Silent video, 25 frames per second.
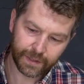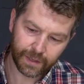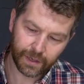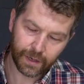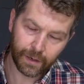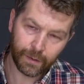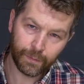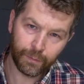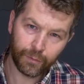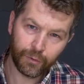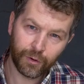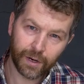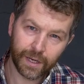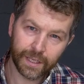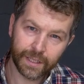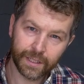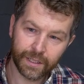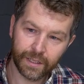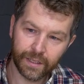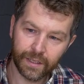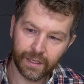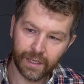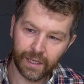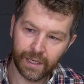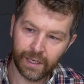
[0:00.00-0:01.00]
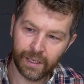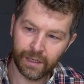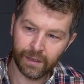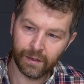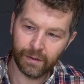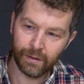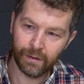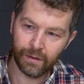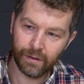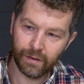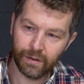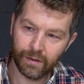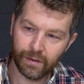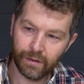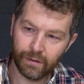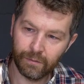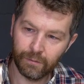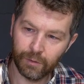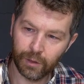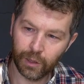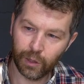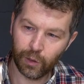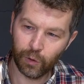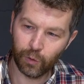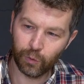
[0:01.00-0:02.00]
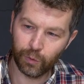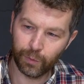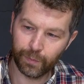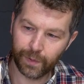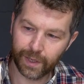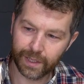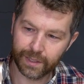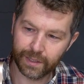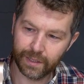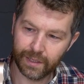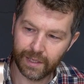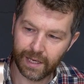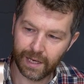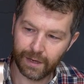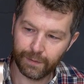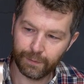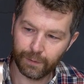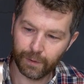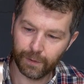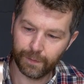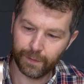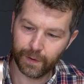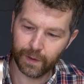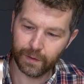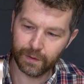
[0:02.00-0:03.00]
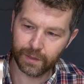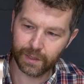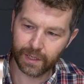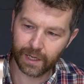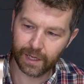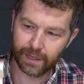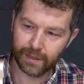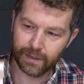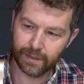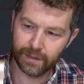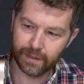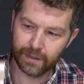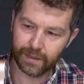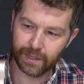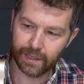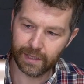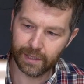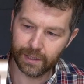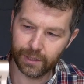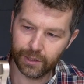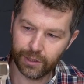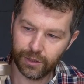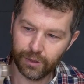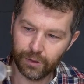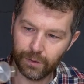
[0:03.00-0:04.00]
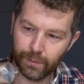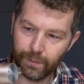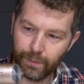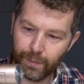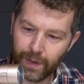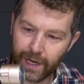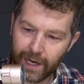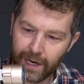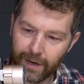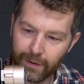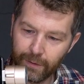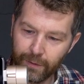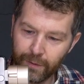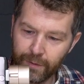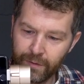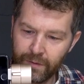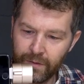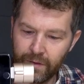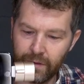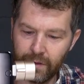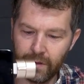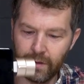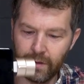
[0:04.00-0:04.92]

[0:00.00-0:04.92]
to press the record button there for a few seconds and it should power on.